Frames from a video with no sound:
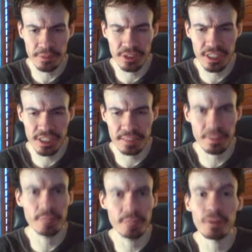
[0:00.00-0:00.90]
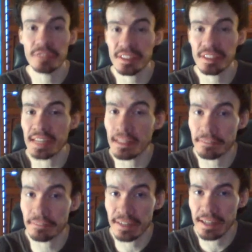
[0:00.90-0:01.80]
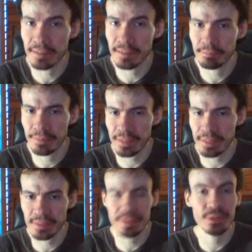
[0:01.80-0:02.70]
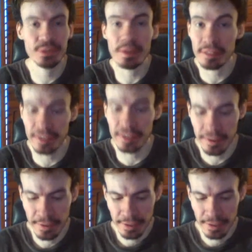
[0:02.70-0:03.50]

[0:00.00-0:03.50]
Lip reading: such as Metamorphosis Alpha, perhaps even Traveler.